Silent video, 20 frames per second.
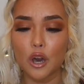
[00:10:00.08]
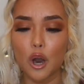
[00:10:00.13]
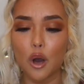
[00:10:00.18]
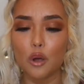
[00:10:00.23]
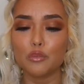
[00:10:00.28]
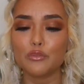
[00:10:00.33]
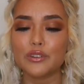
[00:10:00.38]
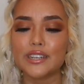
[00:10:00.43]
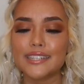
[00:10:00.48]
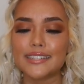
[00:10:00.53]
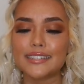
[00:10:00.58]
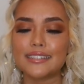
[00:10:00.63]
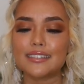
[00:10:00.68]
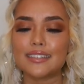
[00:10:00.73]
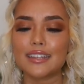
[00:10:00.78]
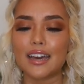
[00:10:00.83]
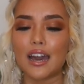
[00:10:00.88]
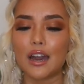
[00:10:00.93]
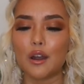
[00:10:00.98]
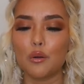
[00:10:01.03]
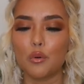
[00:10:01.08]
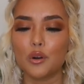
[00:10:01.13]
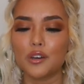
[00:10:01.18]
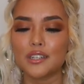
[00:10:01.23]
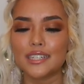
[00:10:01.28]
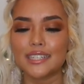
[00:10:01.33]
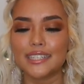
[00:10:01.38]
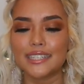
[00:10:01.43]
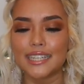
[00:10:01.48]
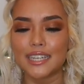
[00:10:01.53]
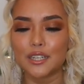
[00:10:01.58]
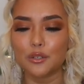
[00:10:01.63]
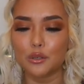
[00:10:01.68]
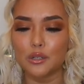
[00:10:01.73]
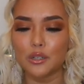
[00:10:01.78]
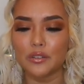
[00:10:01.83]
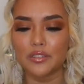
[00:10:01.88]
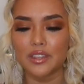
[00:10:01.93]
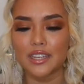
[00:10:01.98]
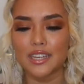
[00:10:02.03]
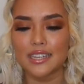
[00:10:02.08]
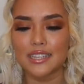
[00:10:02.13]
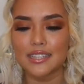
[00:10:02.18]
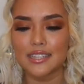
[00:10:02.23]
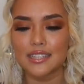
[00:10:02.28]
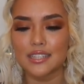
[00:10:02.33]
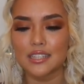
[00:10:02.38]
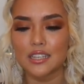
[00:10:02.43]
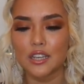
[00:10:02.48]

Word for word: The whole reason that Wanda did all of this